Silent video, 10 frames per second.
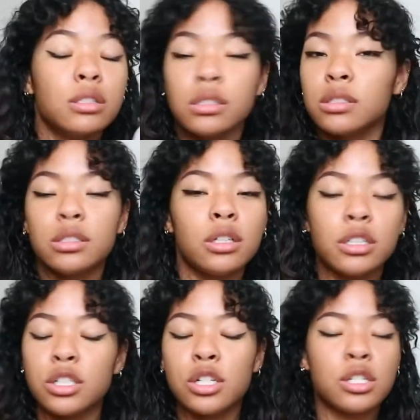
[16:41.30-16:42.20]

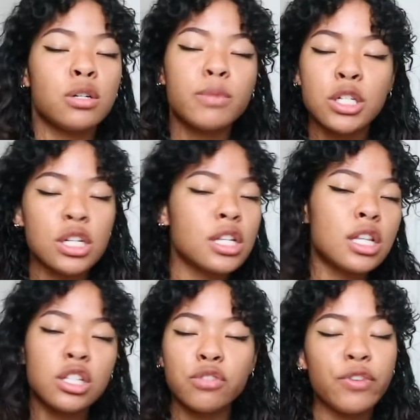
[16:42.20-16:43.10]
there's just so much. And
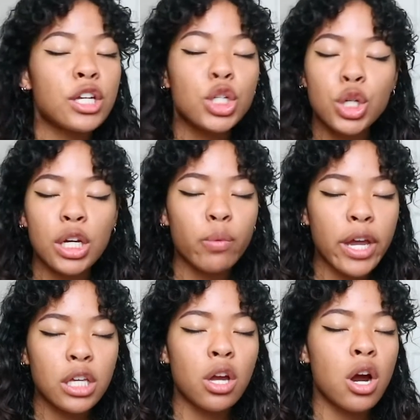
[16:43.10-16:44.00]
then the fingering
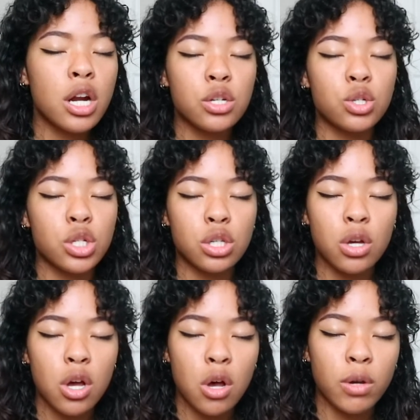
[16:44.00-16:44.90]
weight yarn is just,
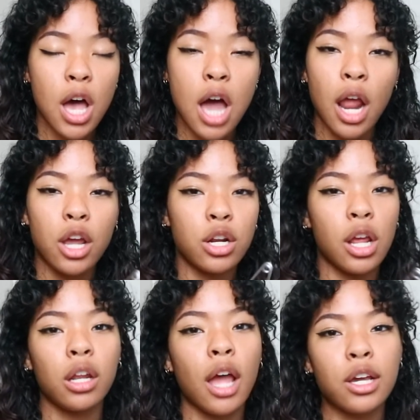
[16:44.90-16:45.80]
oh god, I
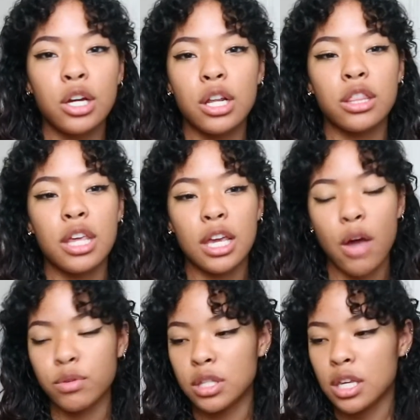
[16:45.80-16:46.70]
couldn't think.
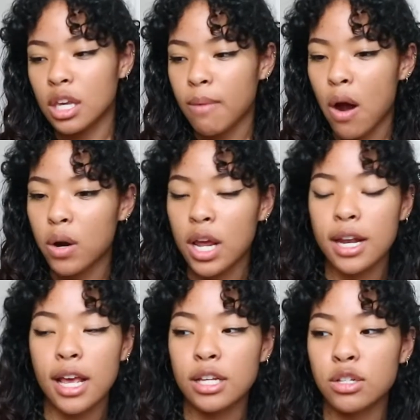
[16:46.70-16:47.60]
I was thinking about it,
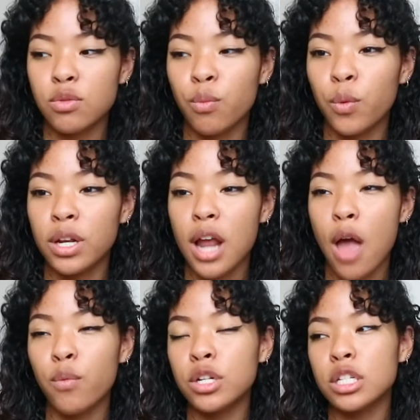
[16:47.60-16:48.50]
and I
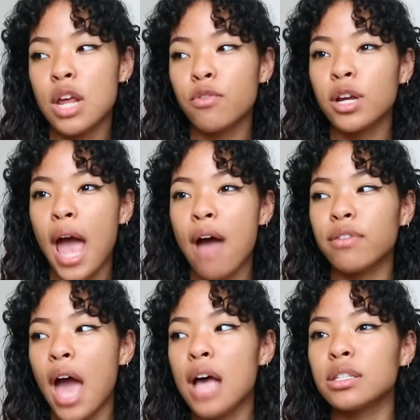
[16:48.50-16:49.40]
would just never have
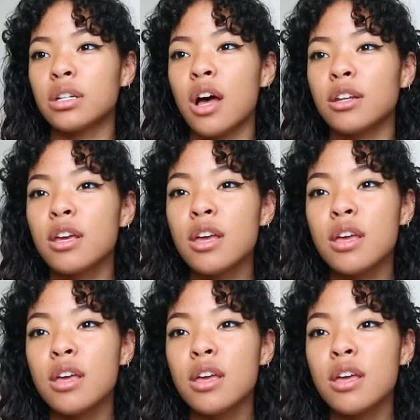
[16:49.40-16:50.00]
cast it on